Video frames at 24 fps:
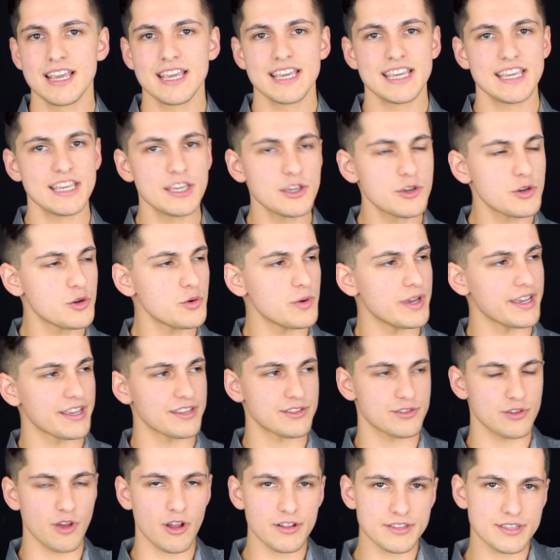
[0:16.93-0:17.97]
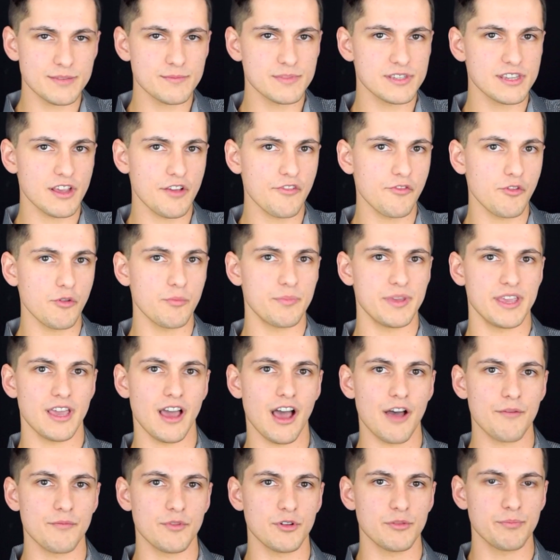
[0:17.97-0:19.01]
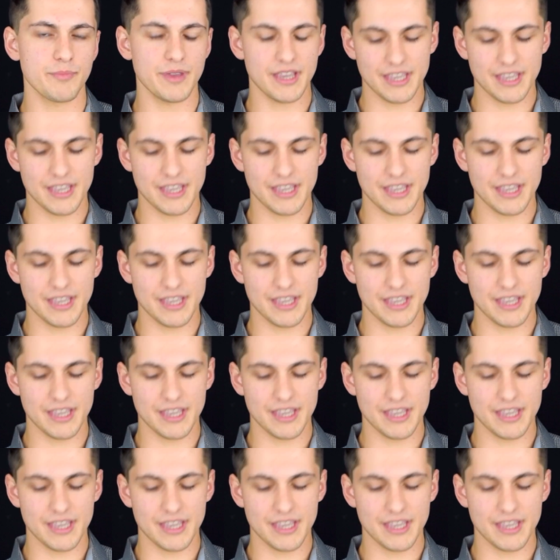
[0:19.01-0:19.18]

"He who exalts himself will be humbled,